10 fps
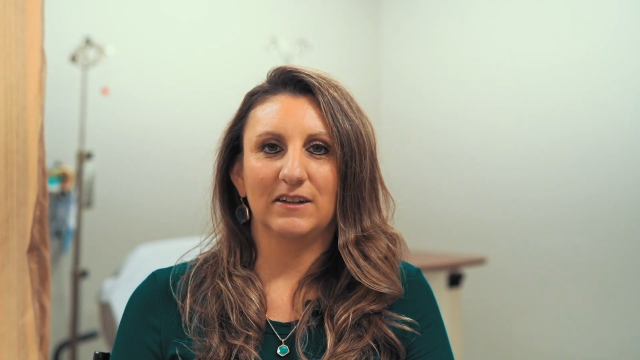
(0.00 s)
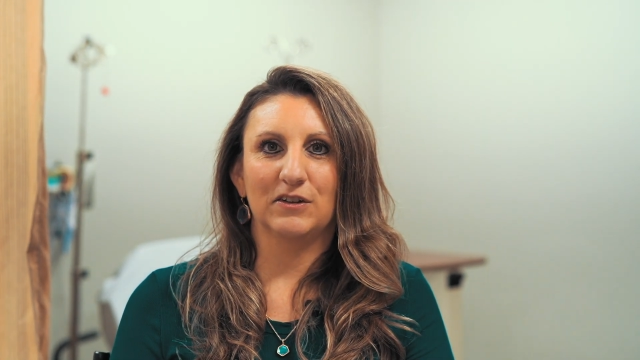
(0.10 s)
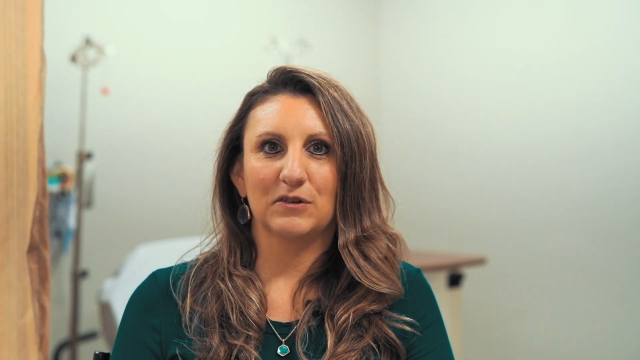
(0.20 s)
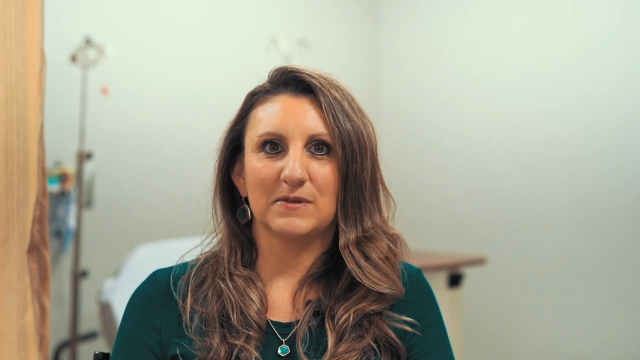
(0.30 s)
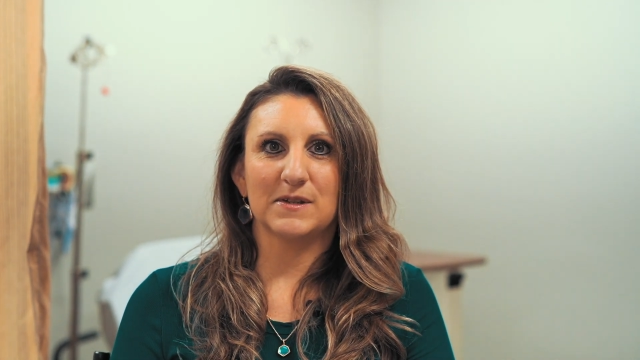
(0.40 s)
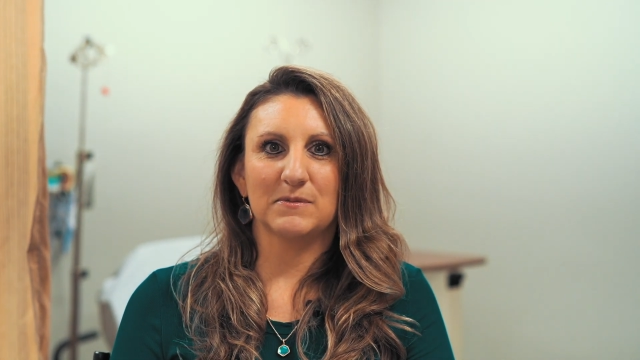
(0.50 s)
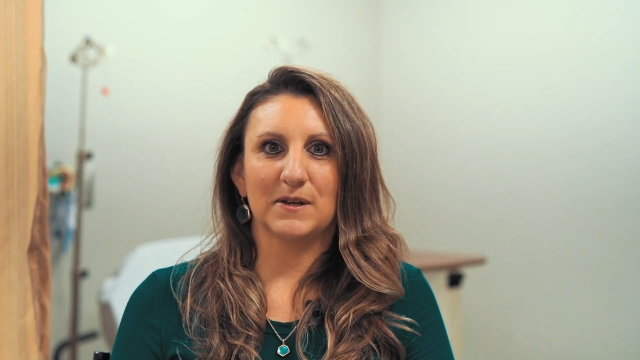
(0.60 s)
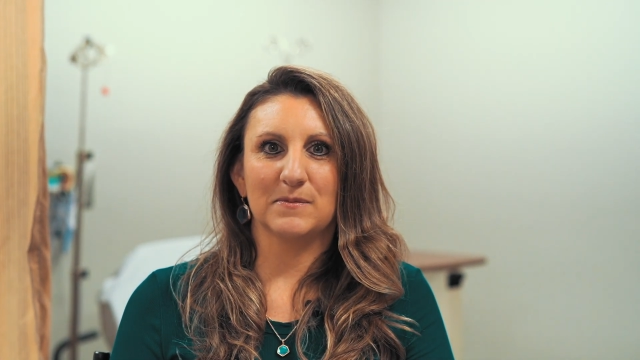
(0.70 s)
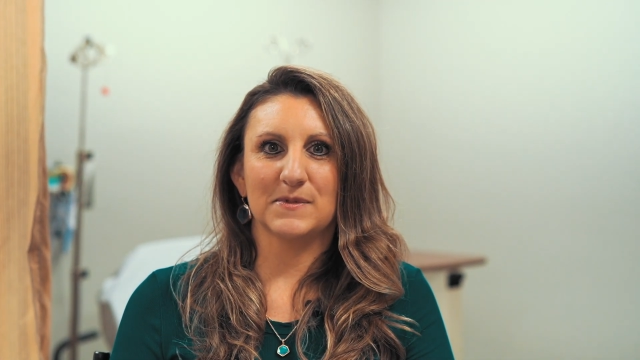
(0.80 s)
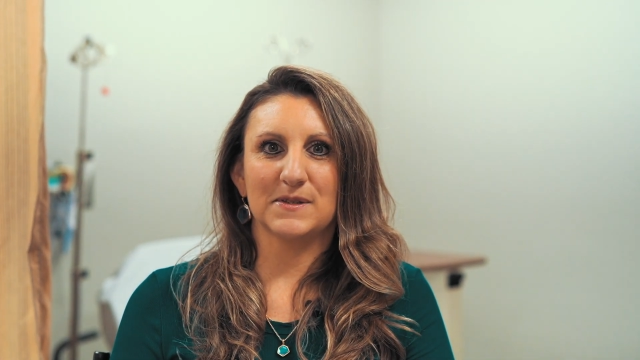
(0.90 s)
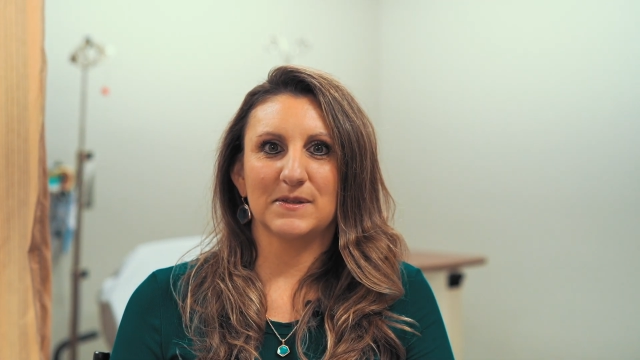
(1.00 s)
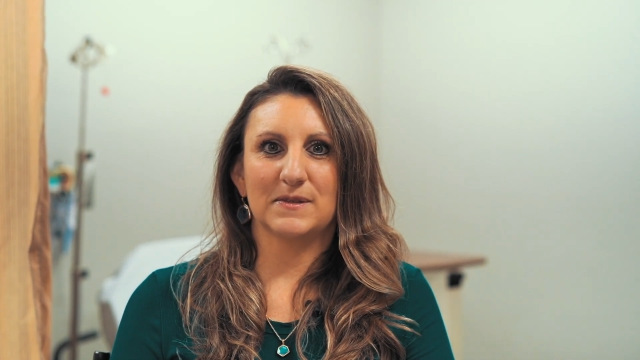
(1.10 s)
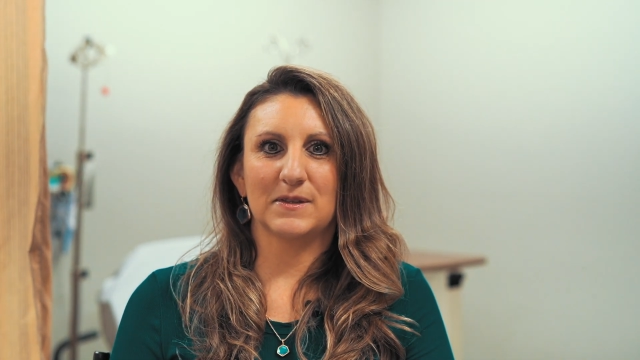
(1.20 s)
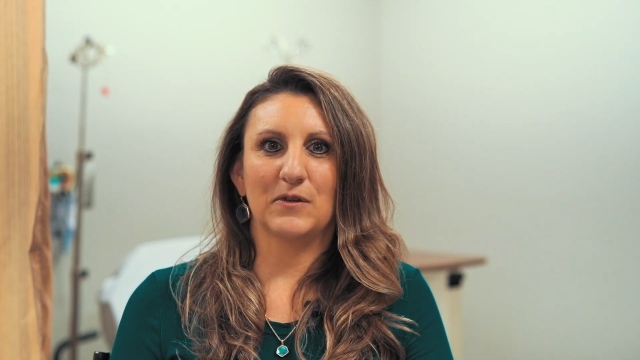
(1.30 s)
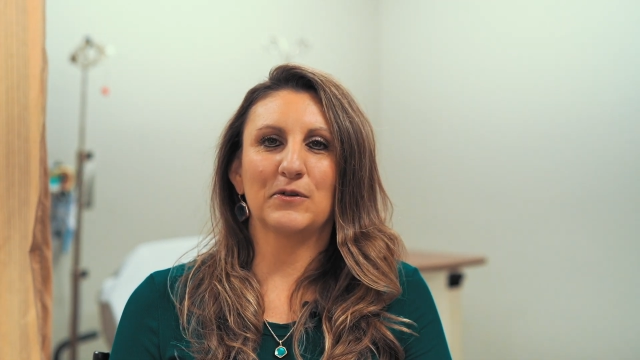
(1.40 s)
you know, sometimes
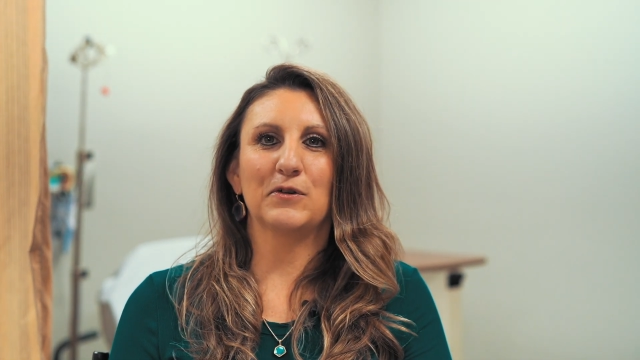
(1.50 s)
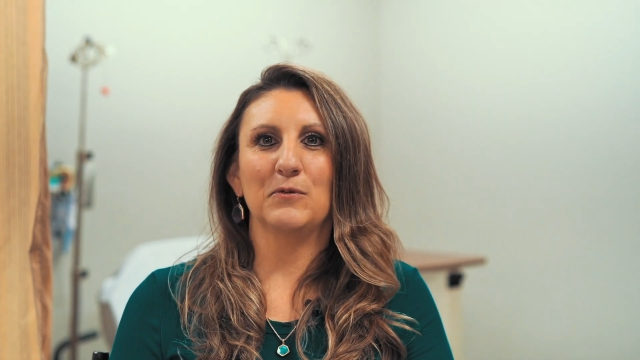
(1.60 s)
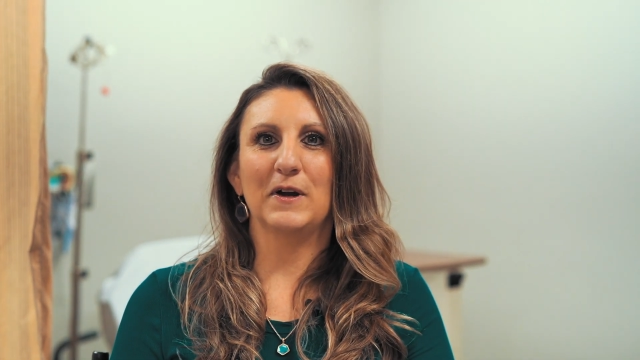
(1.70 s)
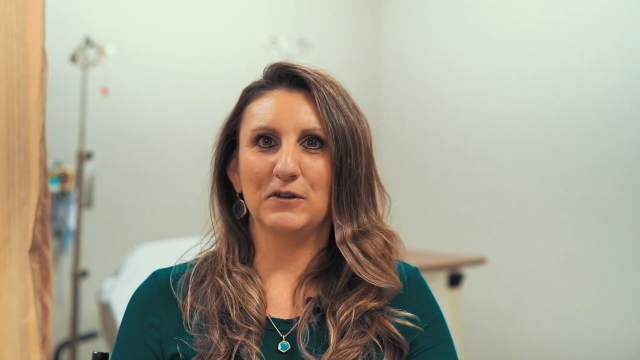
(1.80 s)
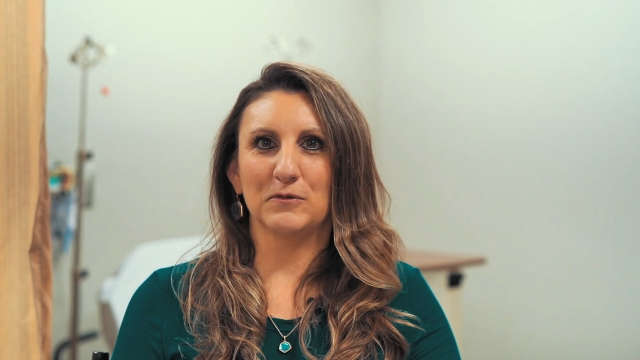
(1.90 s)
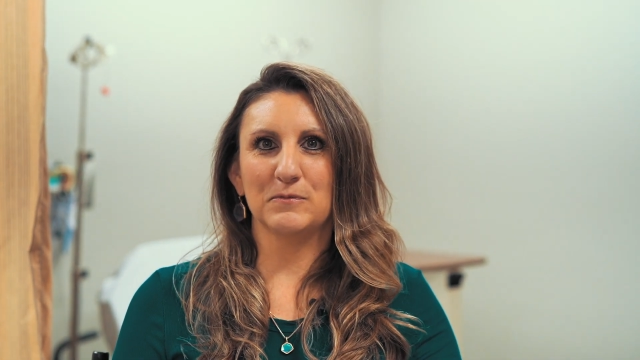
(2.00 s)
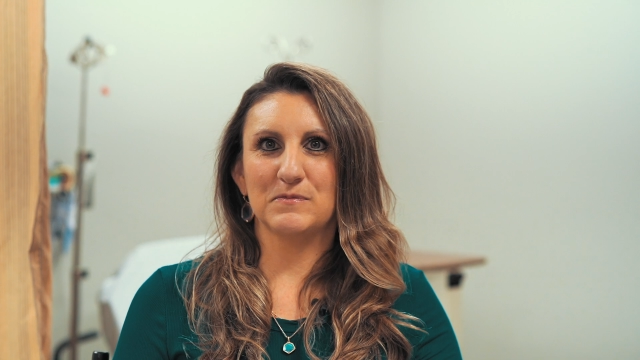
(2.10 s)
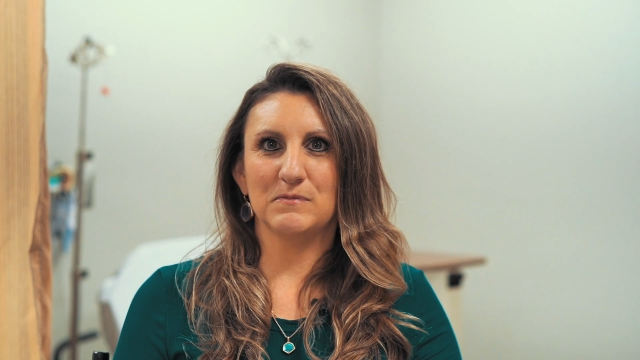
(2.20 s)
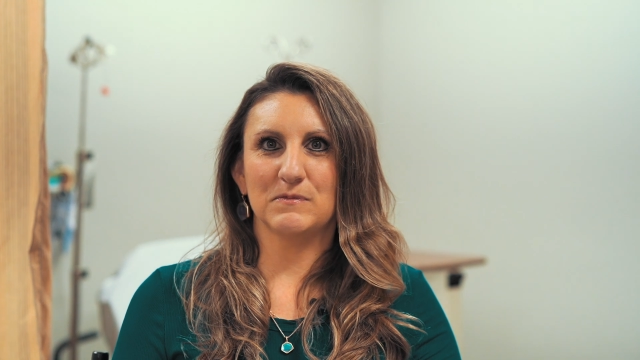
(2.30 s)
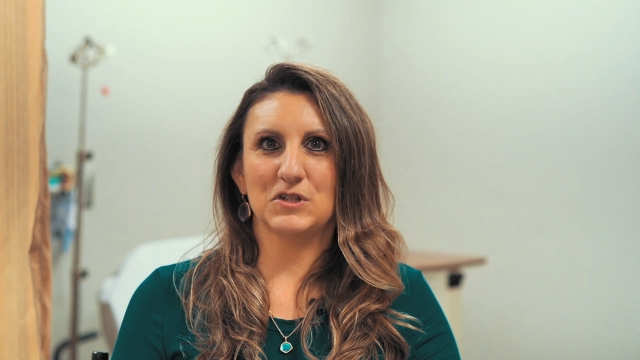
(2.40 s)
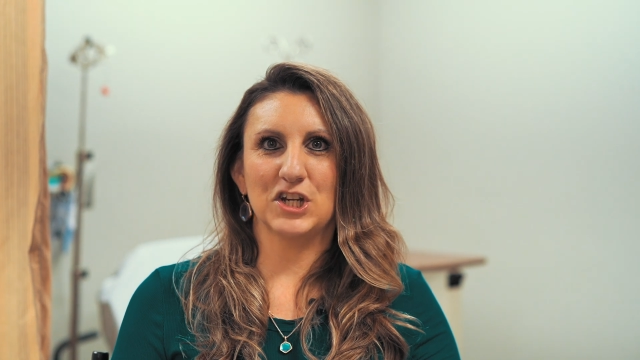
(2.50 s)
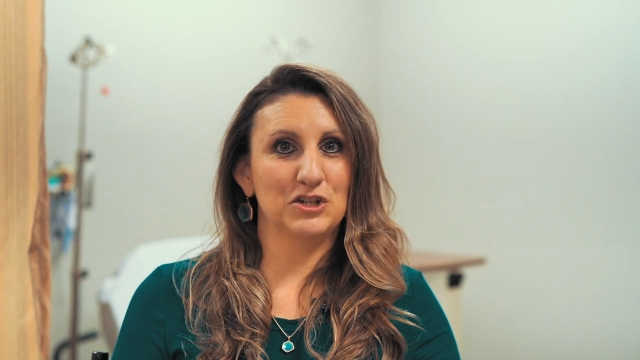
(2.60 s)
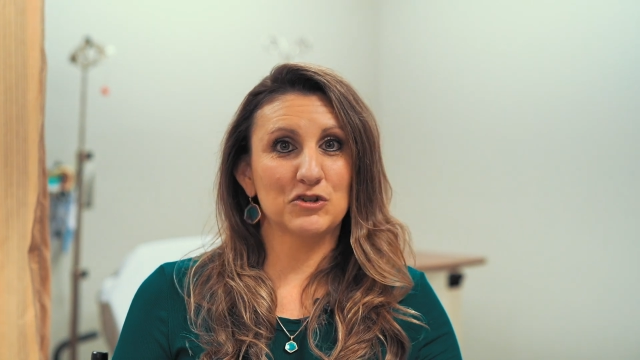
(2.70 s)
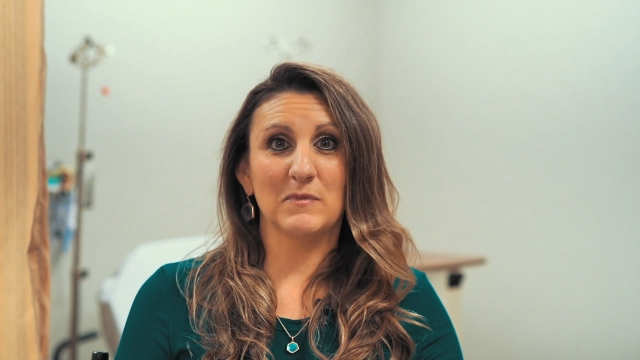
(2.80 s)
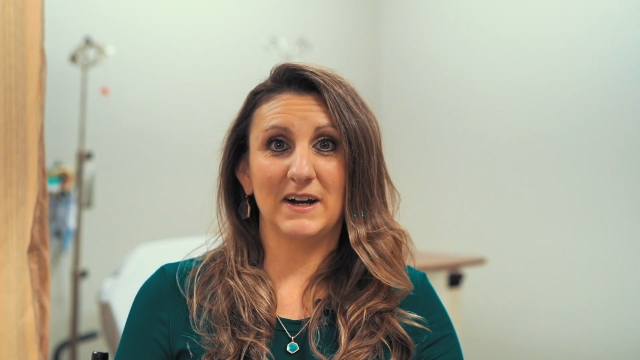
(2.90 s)
the longer you wait, you'll
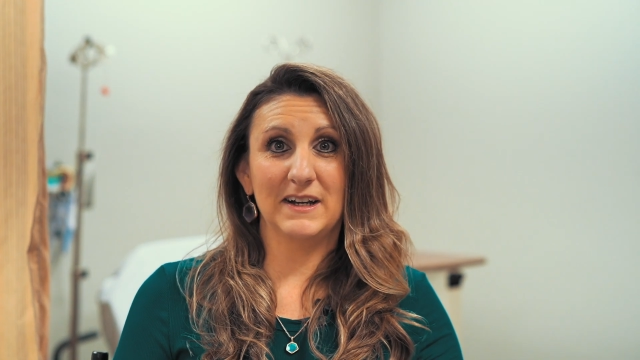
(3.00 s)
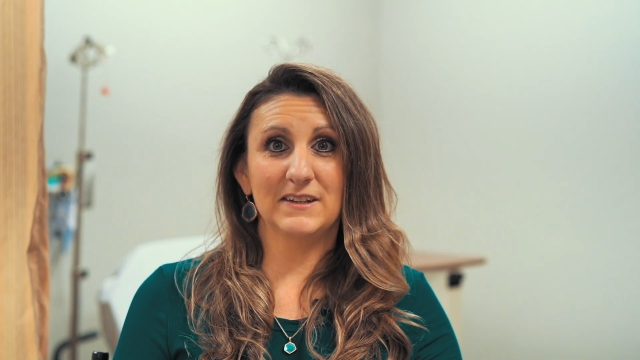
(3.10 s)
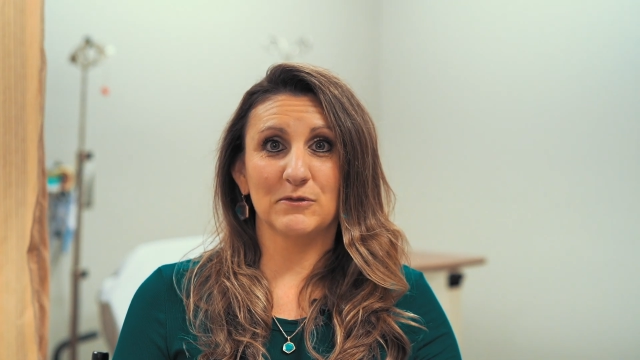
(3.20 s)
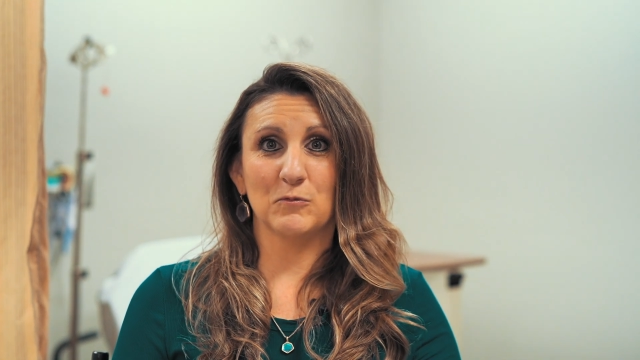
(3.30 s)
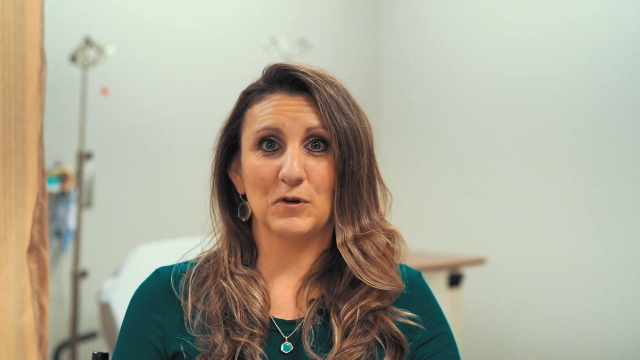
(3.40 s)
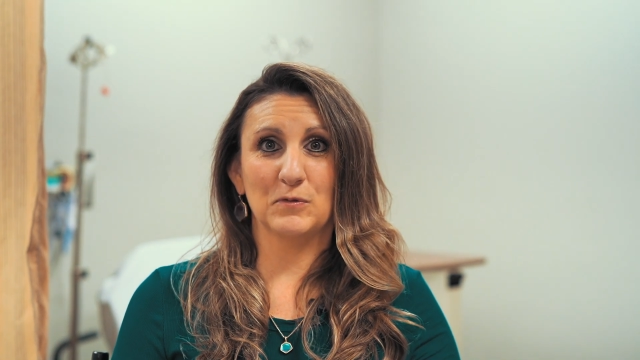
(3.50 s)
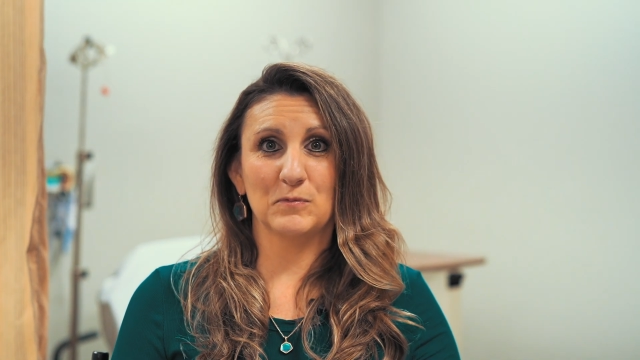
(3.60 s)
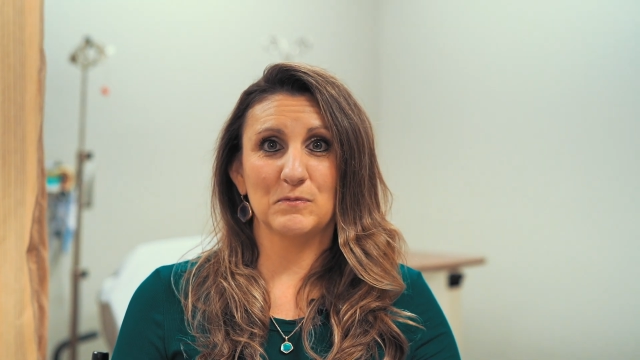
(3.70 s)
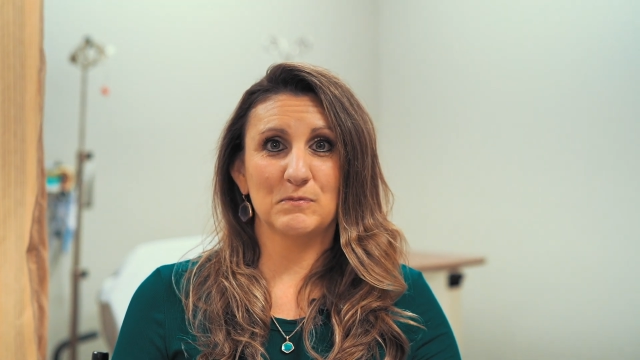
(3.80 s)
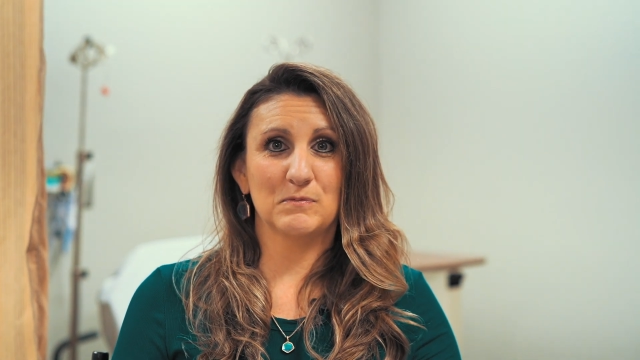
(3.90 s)
change your mind and won't